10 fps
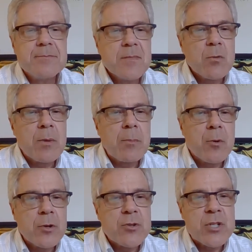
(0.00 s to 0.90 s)

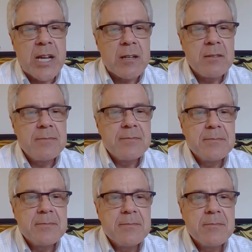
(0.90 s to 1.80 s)
report jail
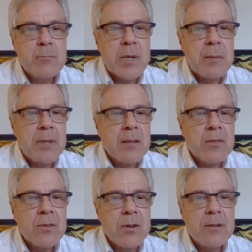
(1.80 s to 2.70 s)
by being
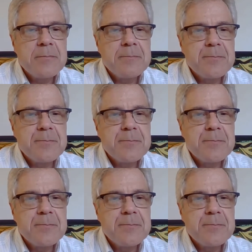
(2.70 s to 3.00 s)
thorough.